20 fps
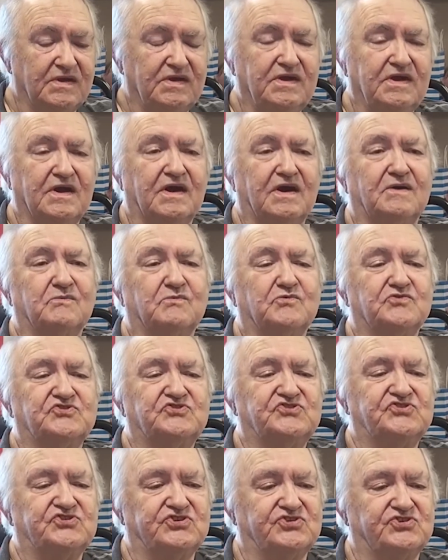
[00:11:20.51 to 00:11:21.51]
Yeah, I
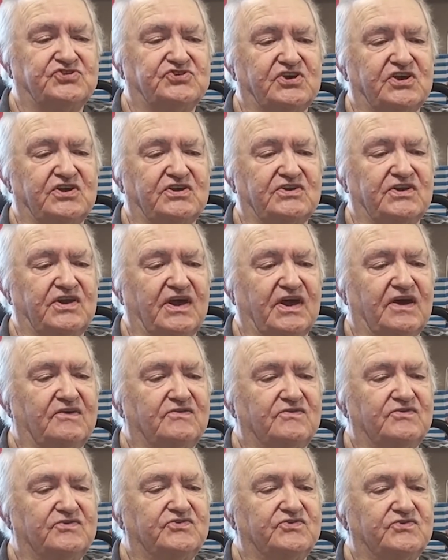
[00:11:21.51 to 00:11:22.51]
was sent
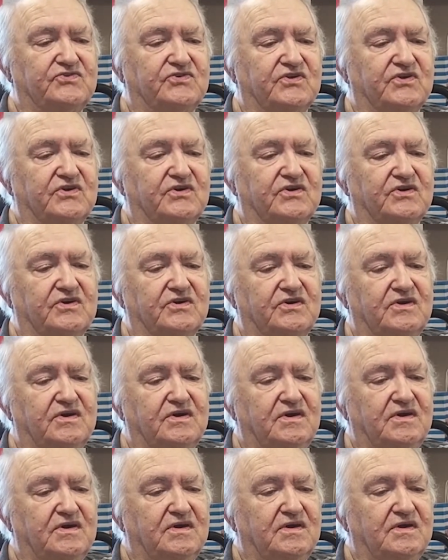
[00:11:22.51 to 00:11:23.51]
down to the
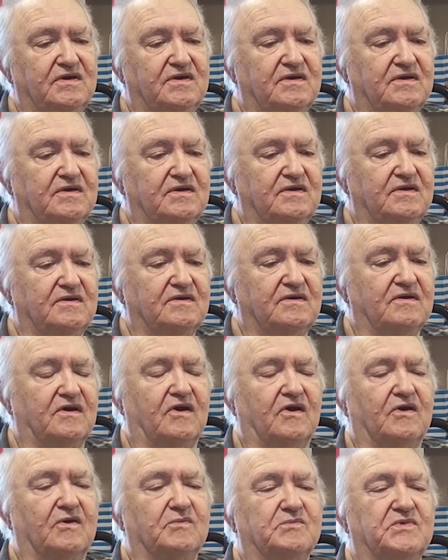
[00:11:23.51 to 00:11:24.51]

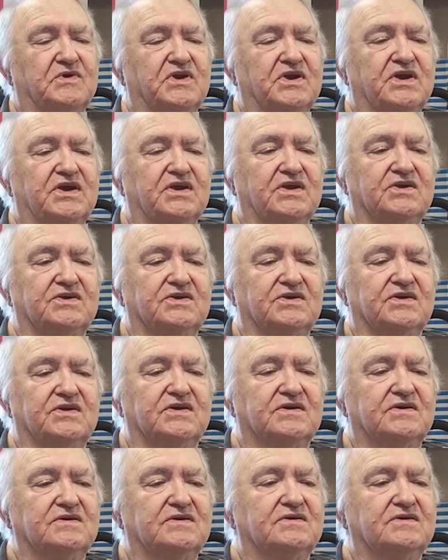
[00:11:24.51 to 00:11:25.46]
Army, I